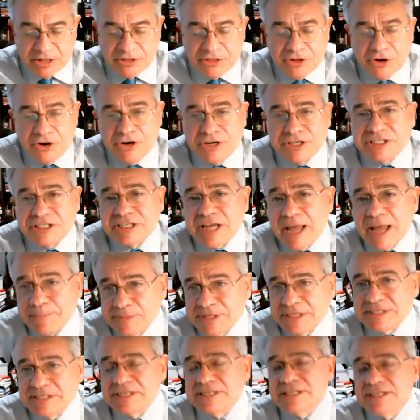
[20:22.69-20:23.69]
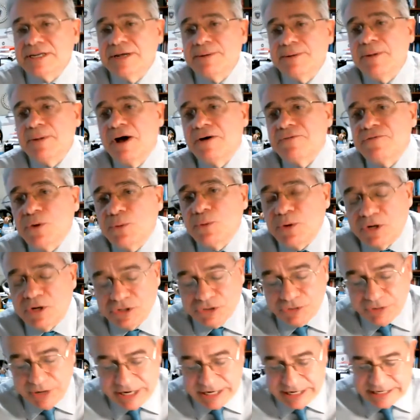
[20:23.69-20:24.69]
Third, skepticism of the world
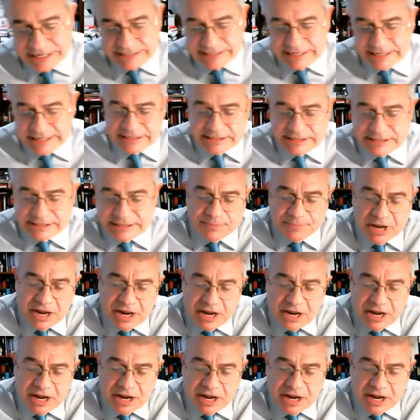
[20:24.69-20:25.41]
trading system.